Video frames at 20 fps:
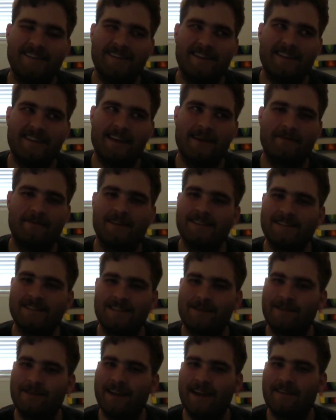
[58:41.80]
That means
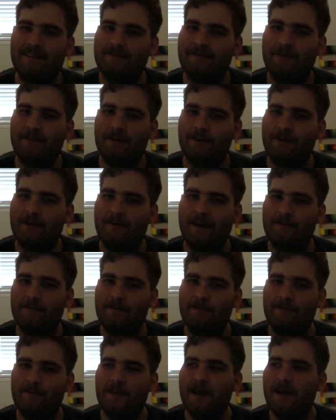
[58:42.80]
that we have to vote them
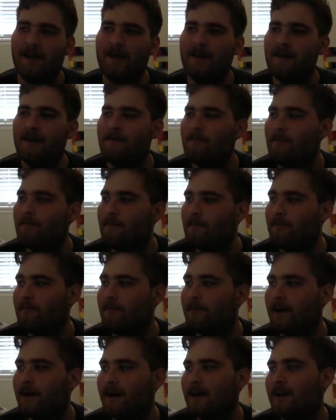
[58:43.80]
out.
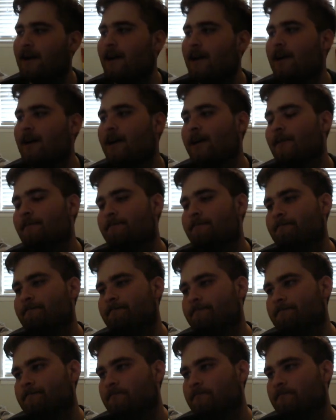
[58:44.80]
But, all